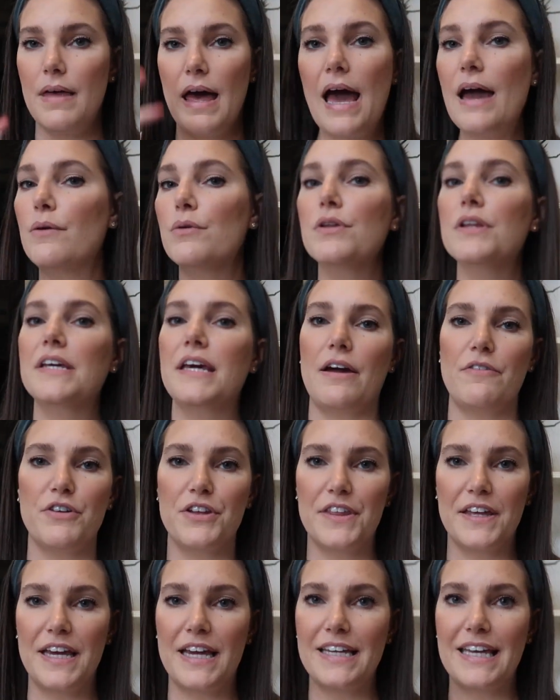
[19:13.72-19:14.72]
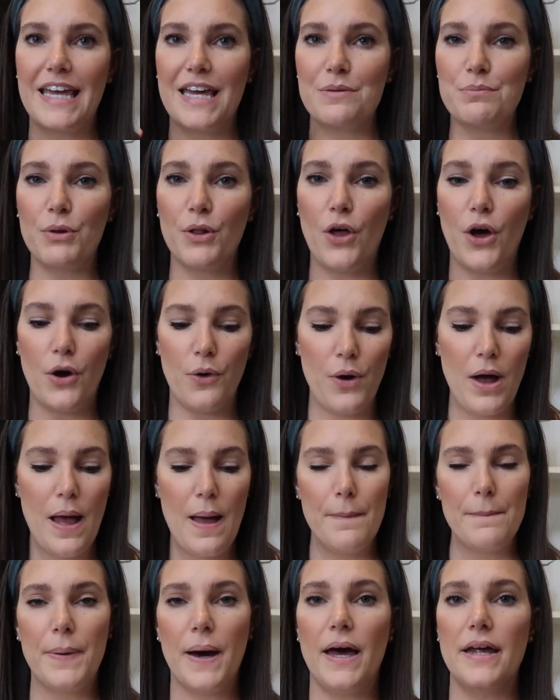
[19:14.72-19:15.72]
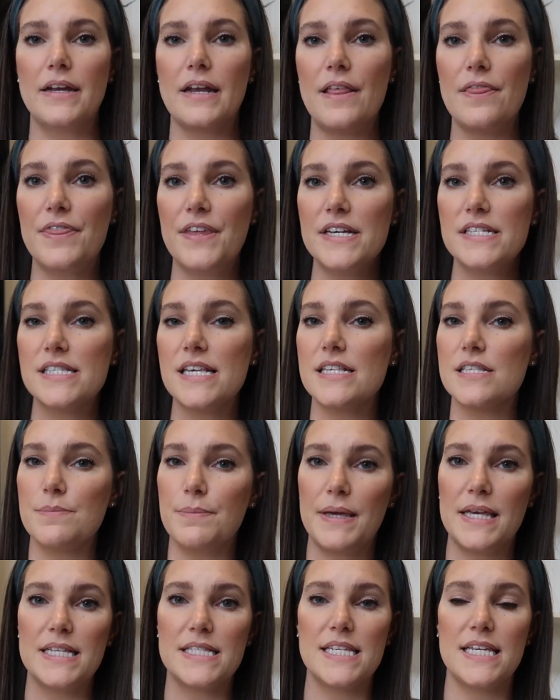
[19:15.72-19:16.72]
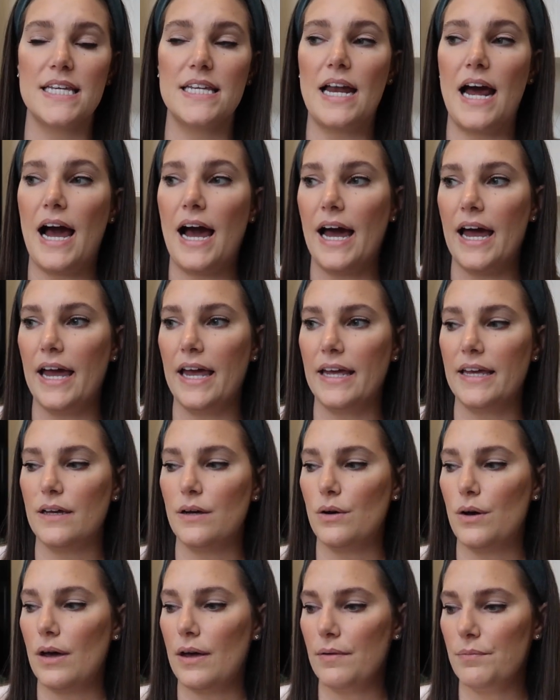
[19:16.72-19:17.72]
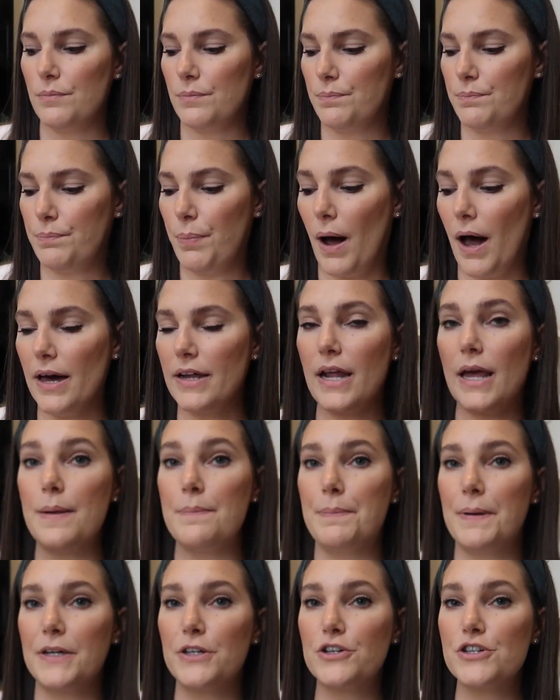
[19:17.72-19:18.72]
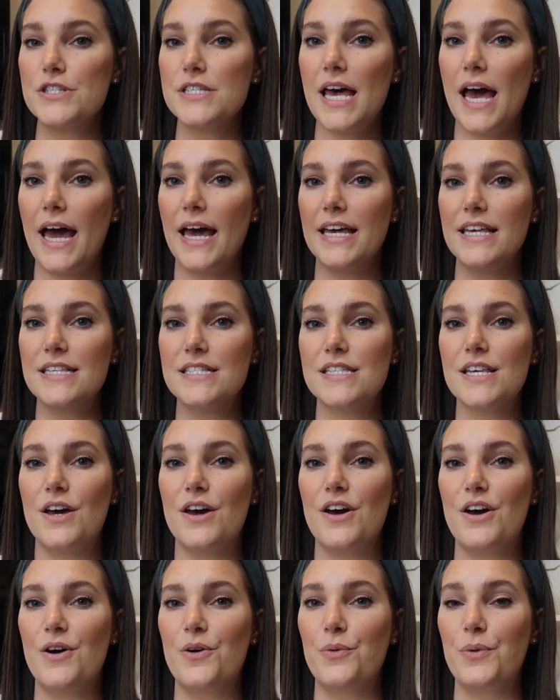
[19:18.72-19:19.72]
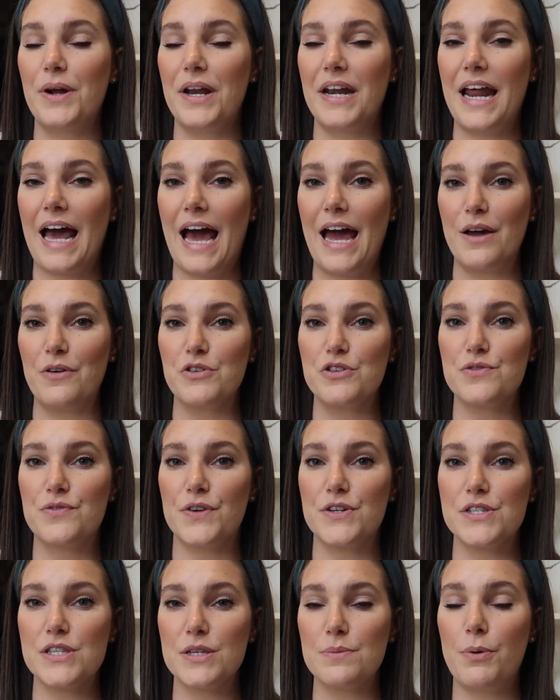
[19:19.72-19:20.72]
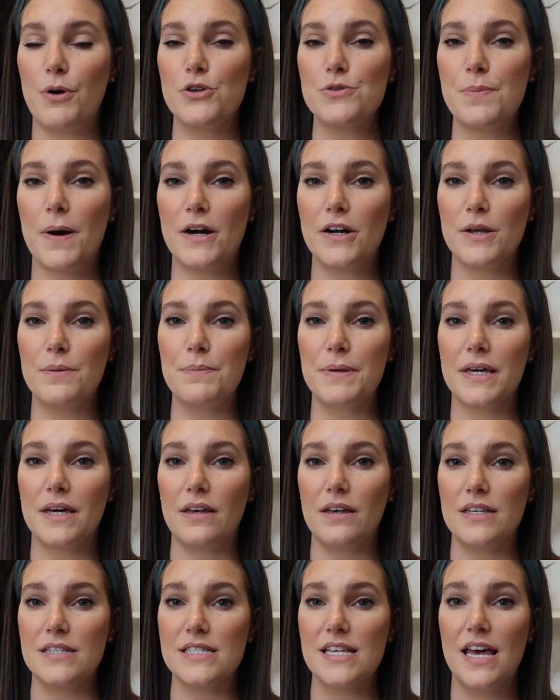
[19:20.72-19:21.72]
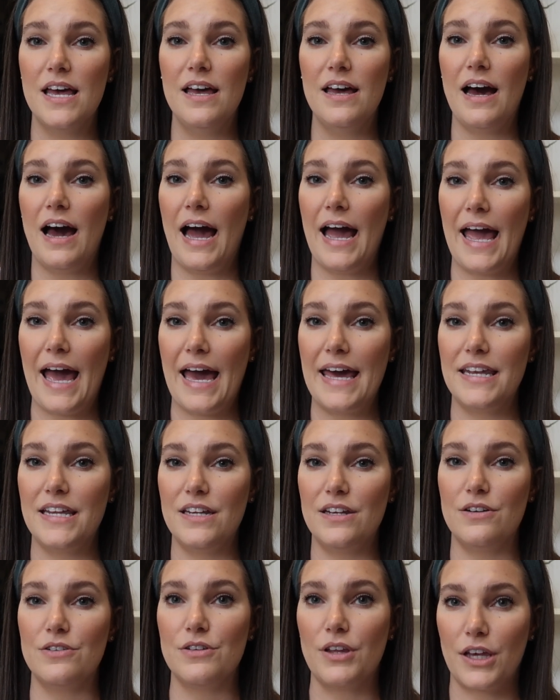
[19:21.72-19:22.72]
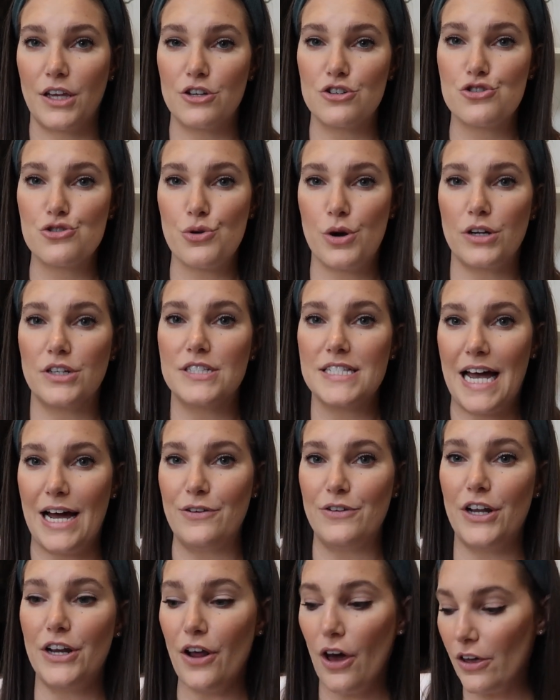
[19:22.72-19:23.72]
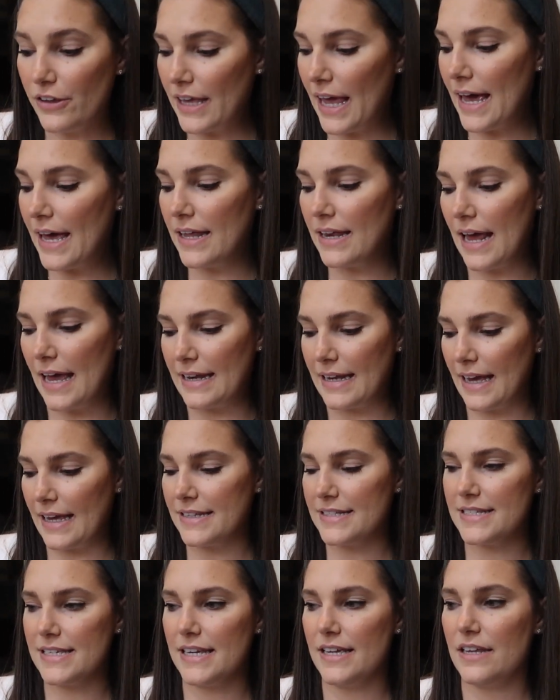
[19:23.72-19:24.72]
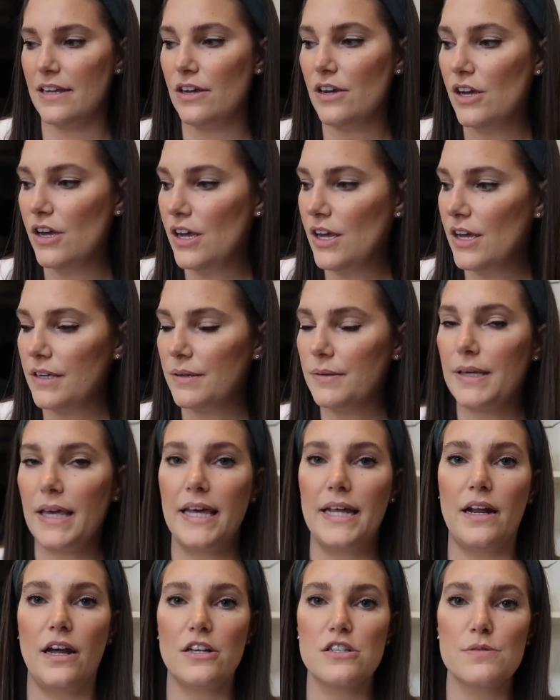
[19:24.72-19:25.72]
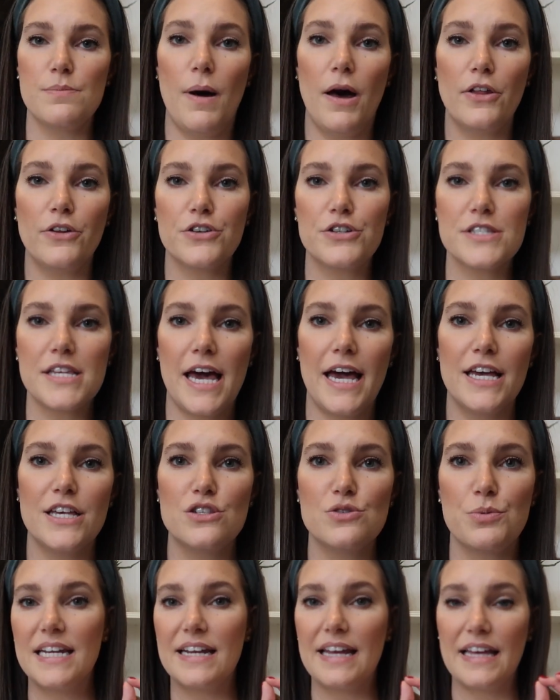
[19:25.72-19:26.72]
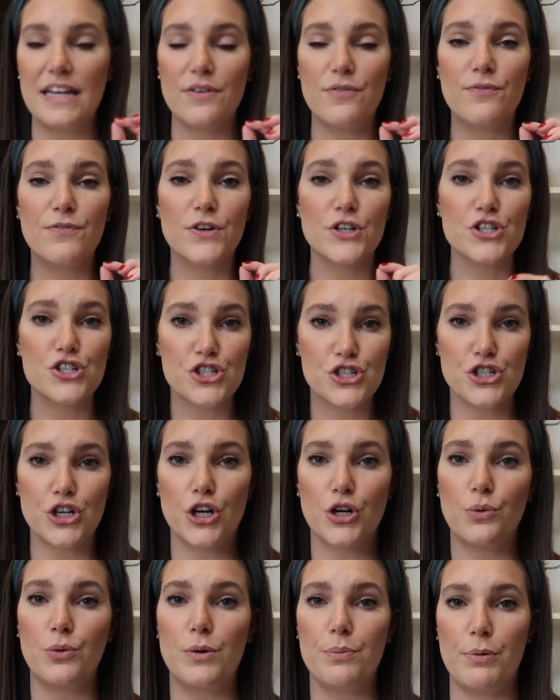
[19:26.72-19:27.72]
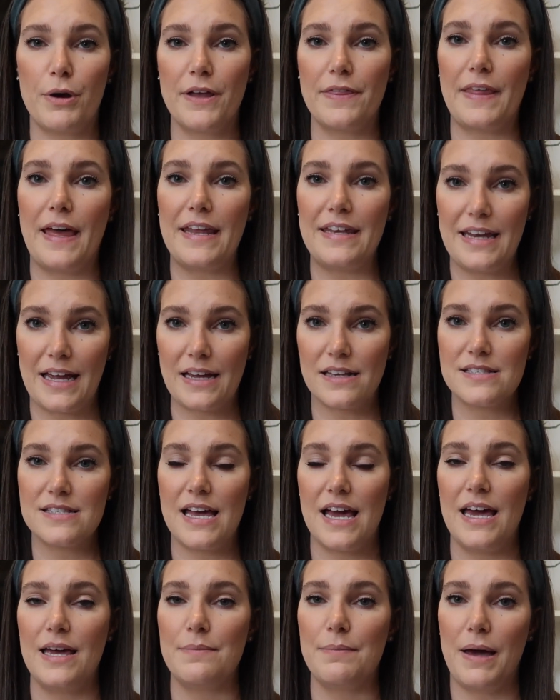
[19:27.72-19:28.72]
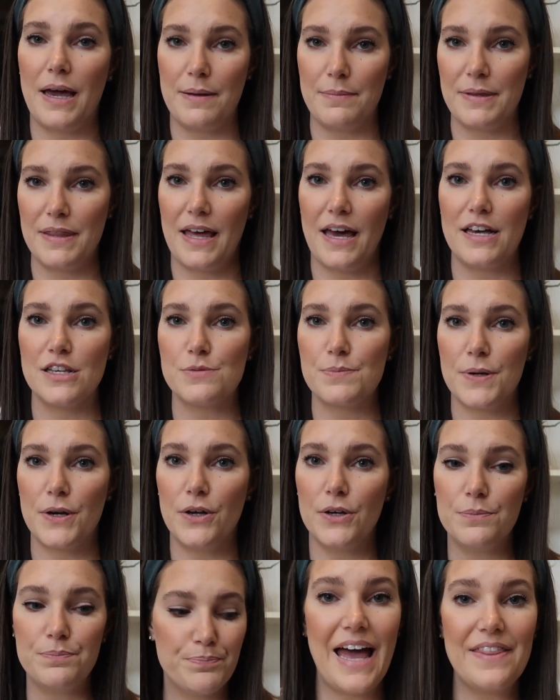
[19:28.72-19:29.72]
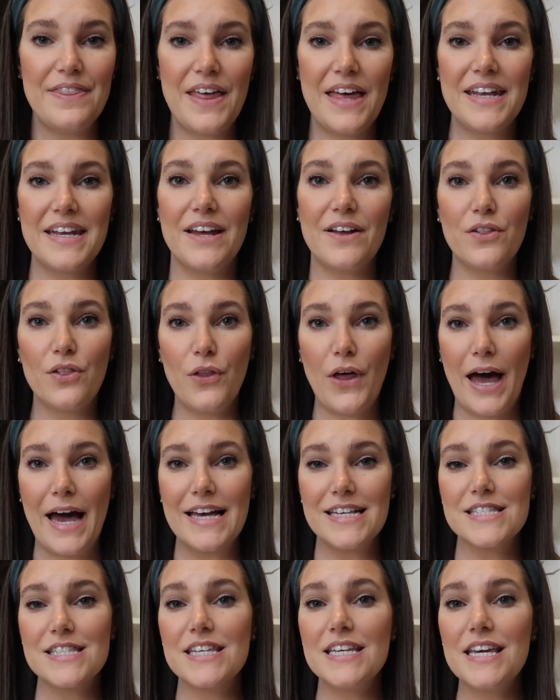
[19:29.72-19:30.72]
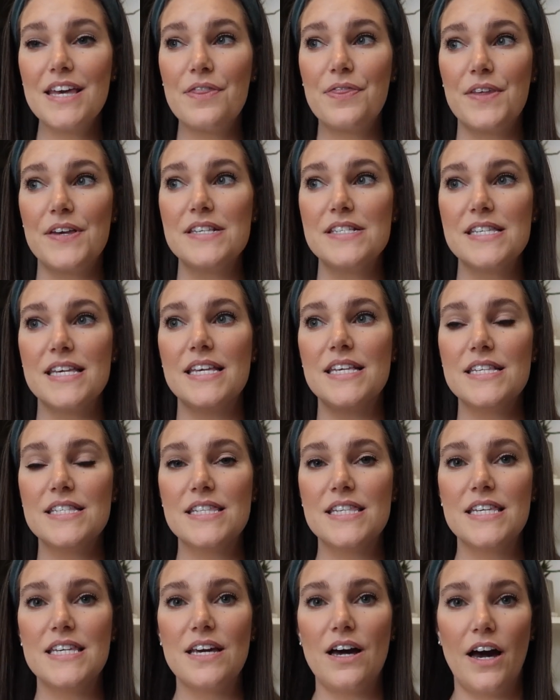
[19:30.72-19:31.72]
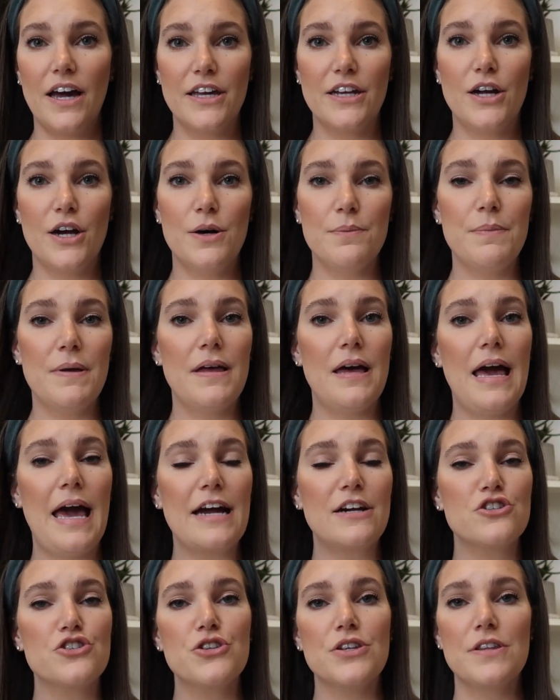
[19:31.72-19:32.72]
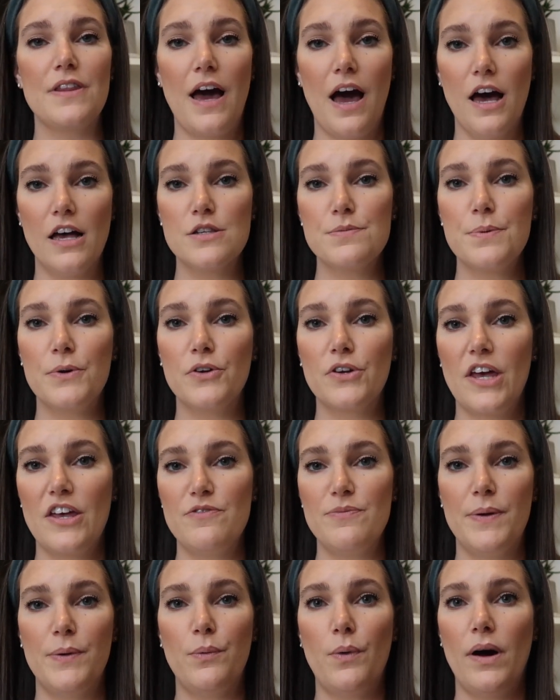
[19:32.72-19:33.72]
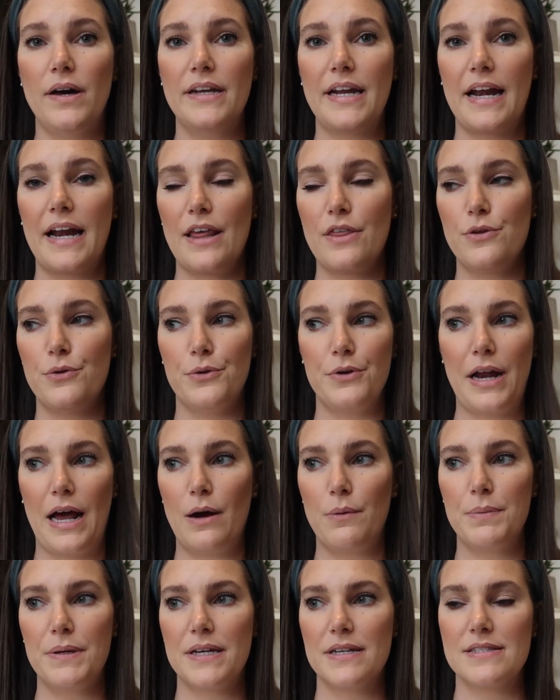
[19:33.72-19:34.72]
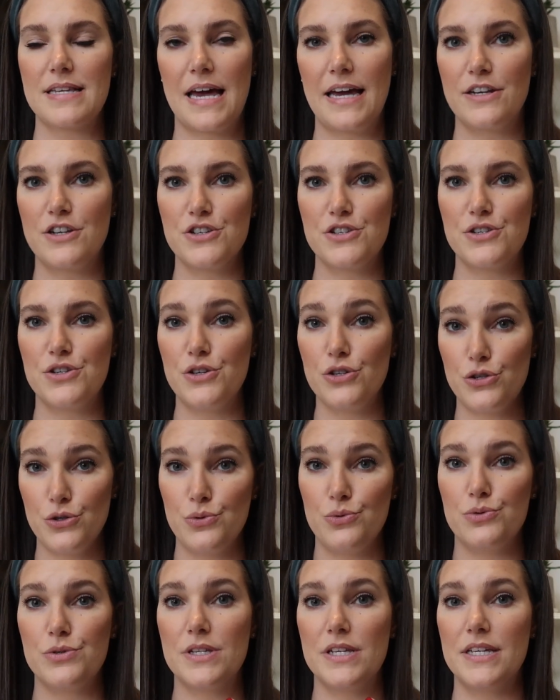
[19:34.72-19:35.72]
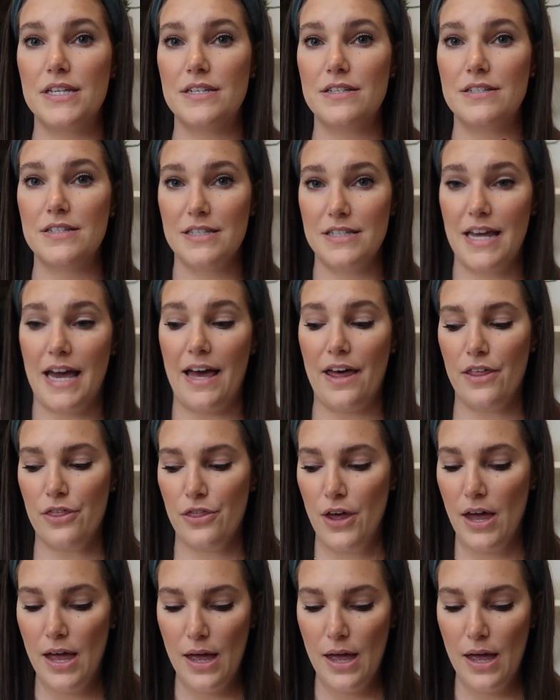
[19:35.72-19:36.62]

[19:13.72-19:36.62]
I will link everything I can below but this is amazing. I bought a bigger size when I was firstly postpartum because I hadn't like shrunk down at all yet and I did get a smaller size and I for sure would bring that next time I'm in the hospital. And then lastly, this is the item, actually the hospital gave me one and I threw it out because I just used it to death.